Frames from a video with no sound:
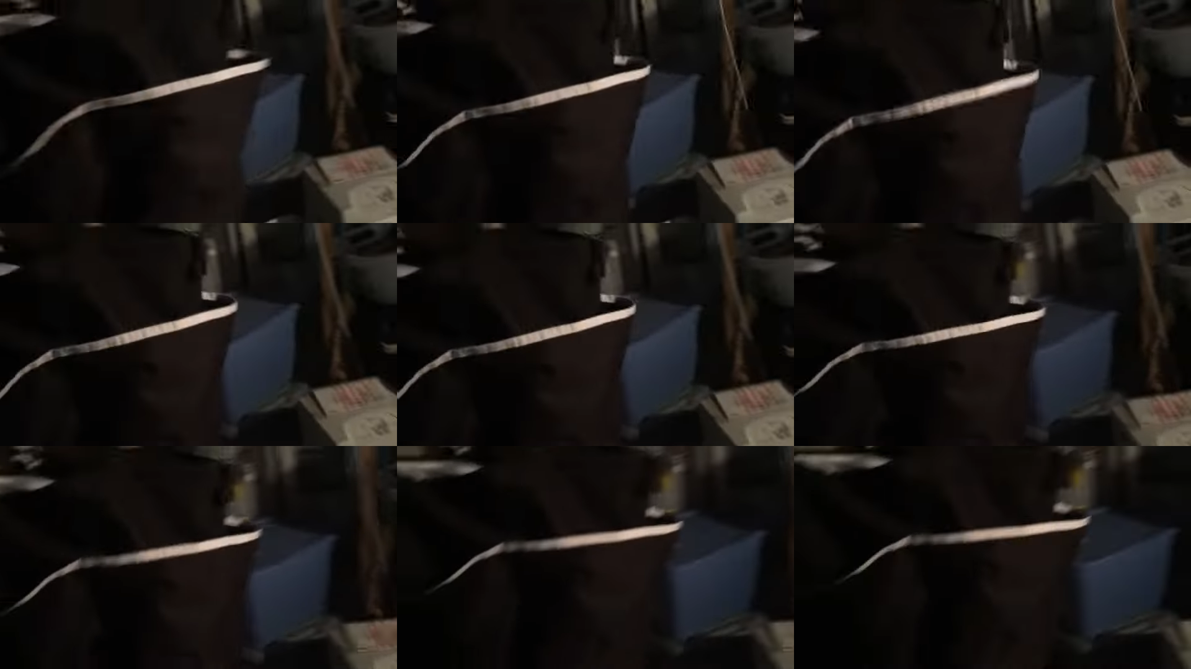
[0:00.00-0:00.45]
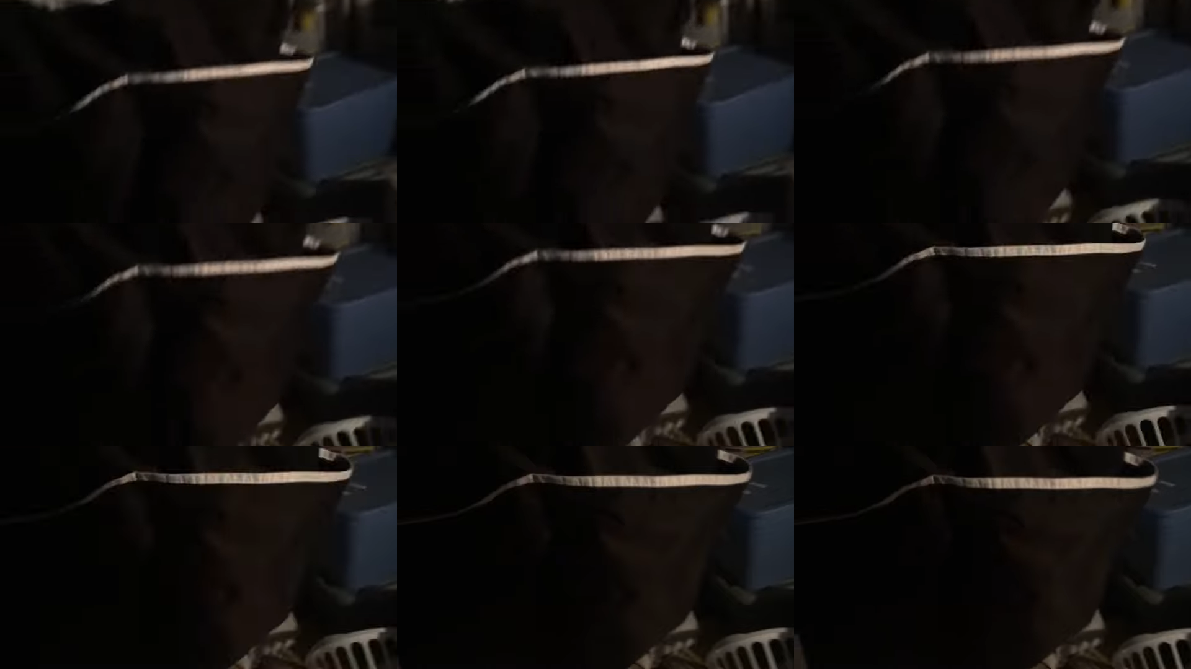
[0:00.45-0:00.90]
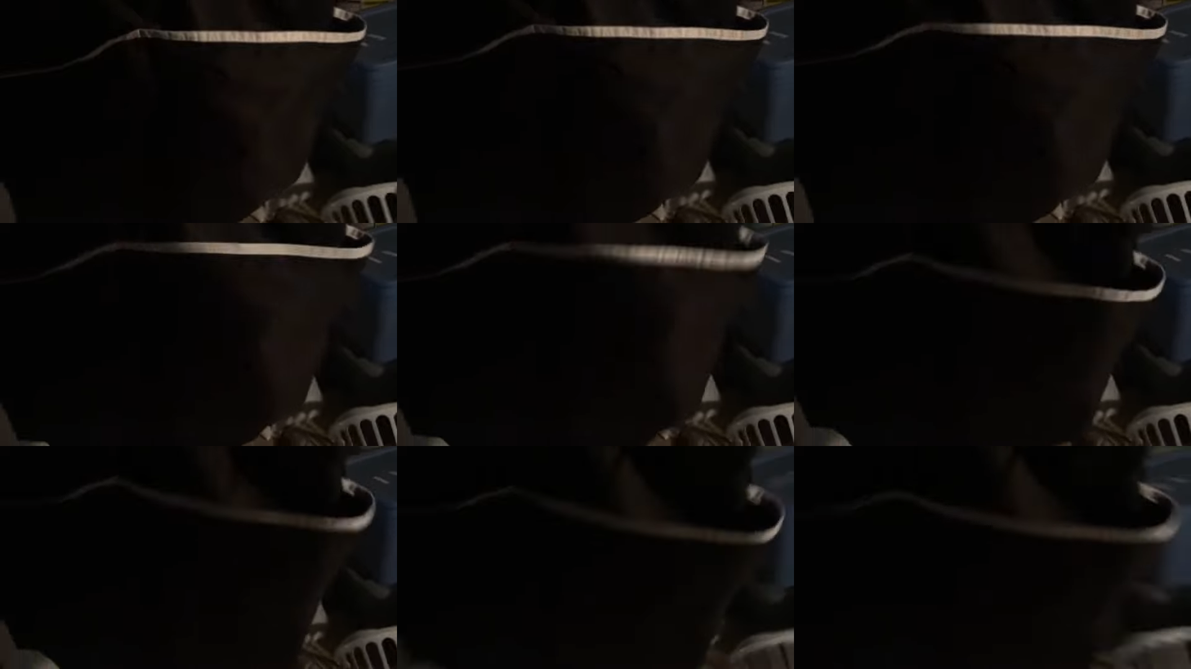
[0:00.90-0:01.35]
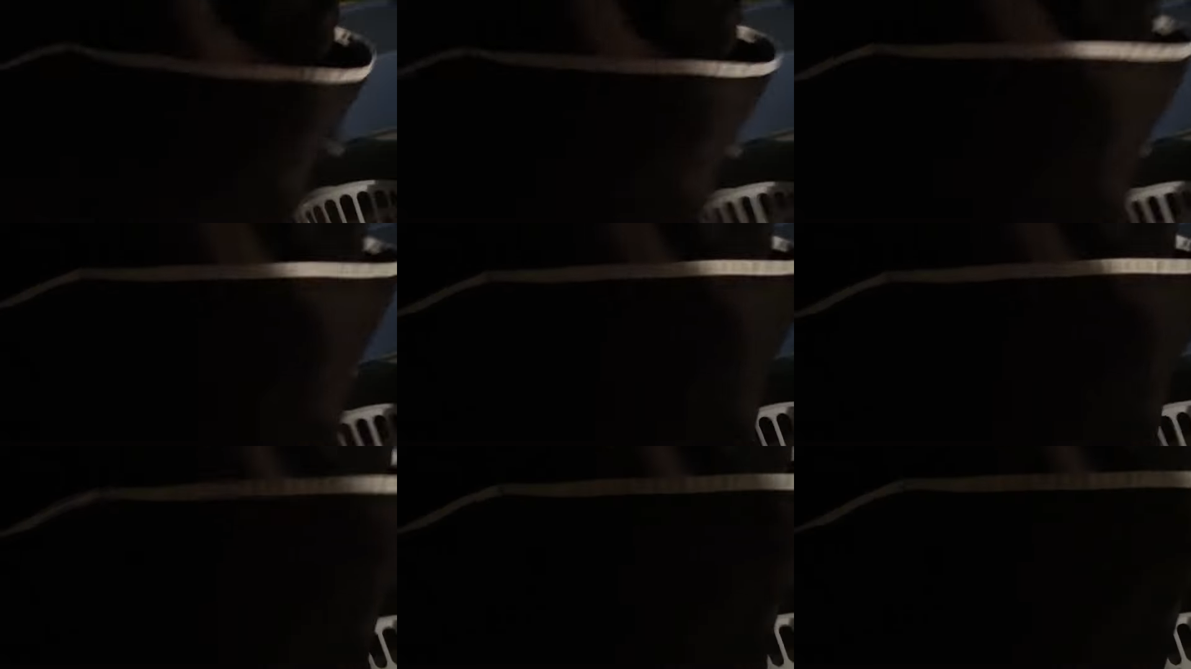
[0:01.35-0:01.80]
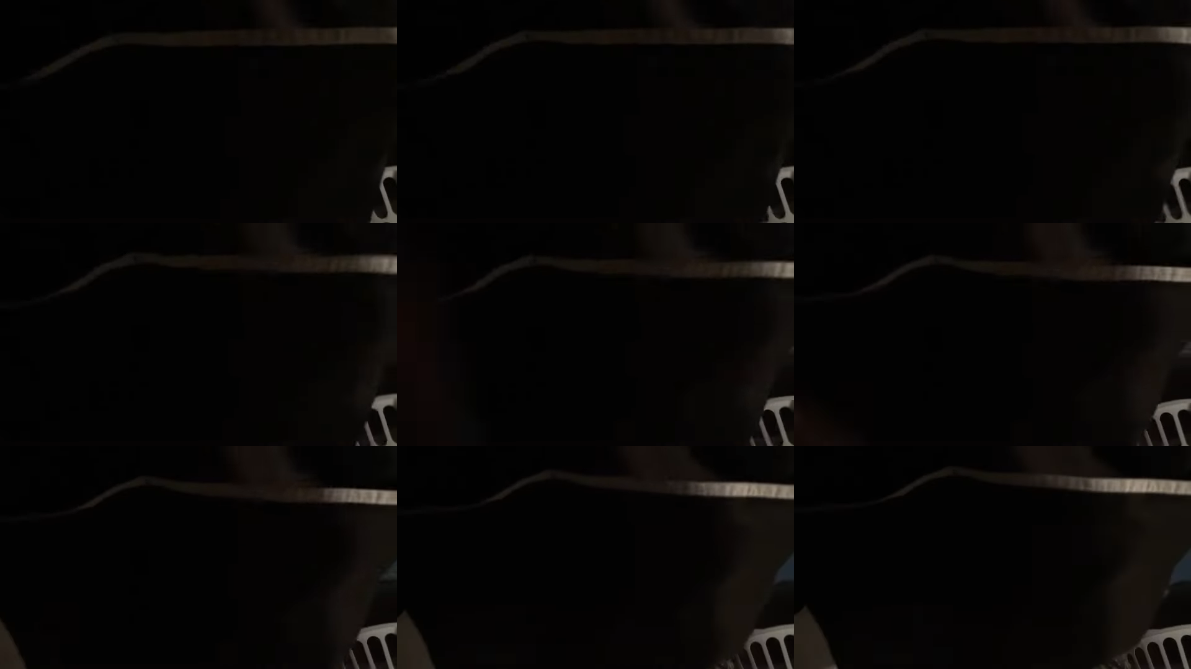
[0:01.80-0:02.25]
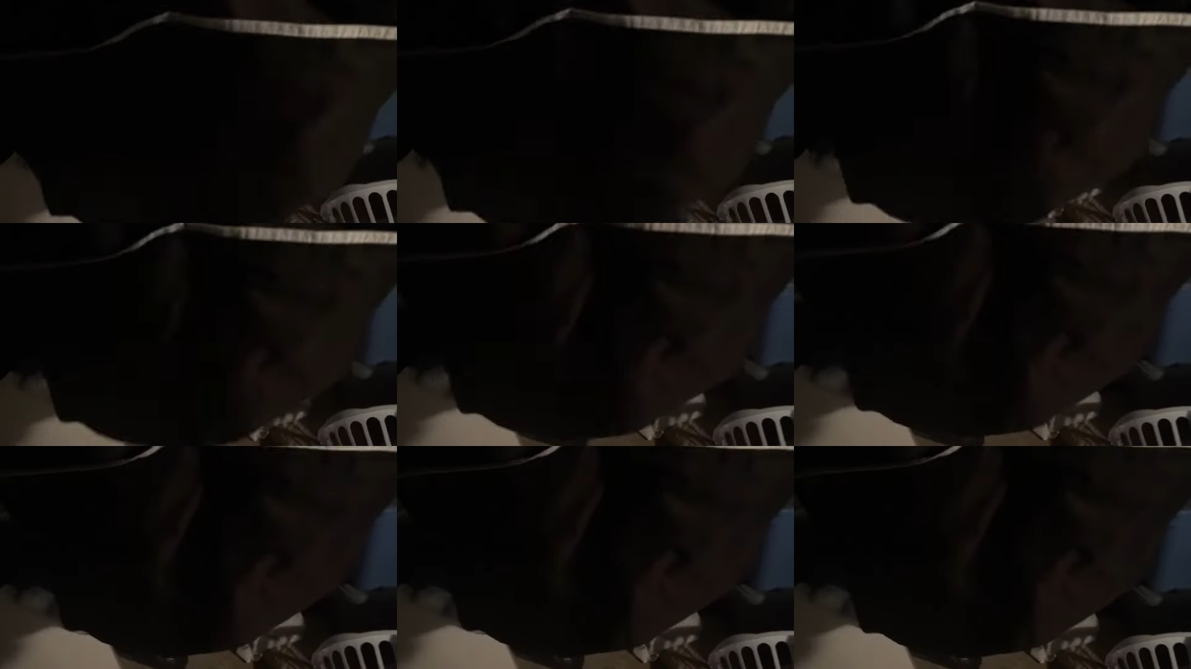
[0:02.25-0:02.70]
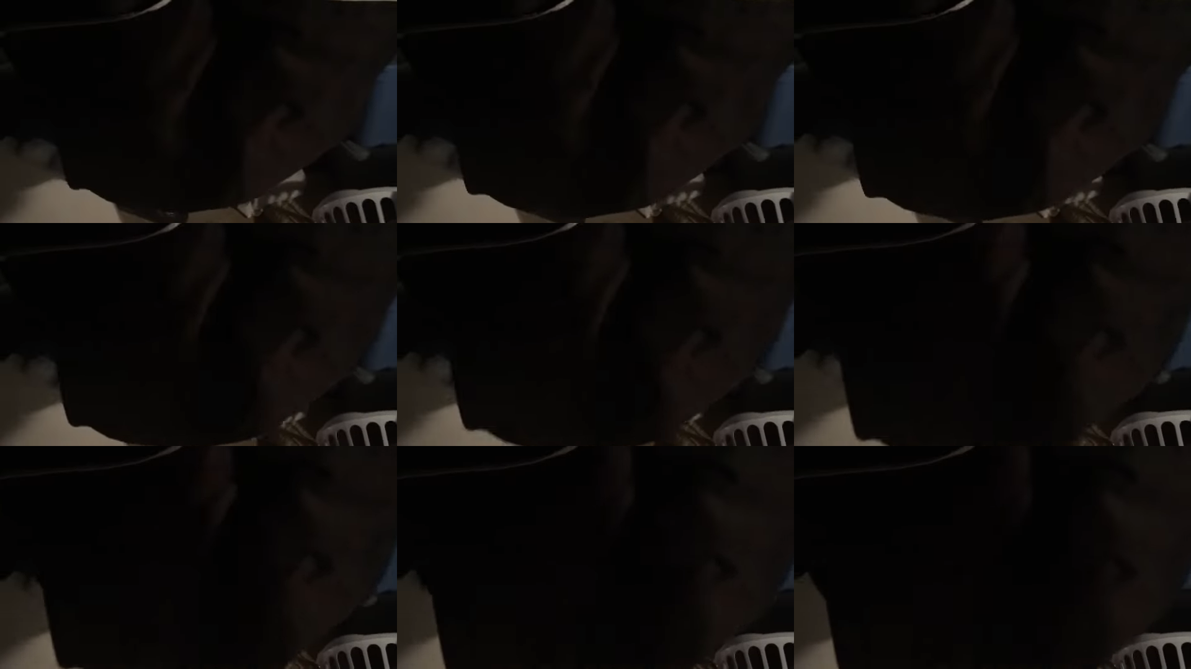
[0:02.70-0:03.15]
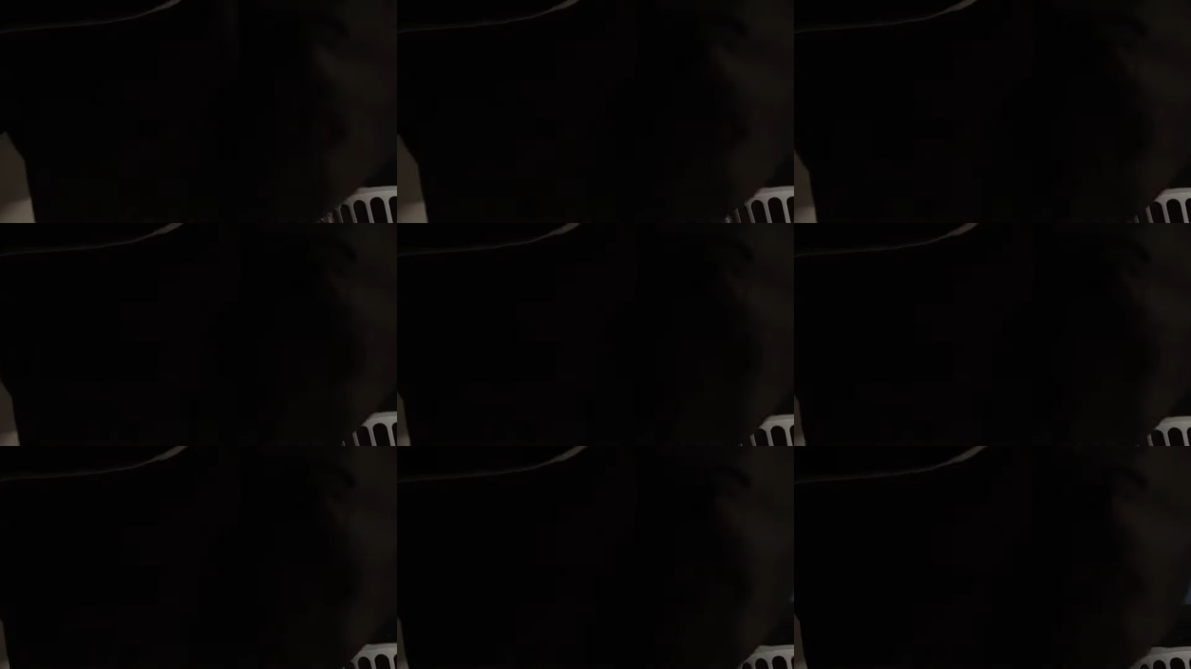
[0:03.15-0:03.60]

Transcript: Nobody's mouth can be seen.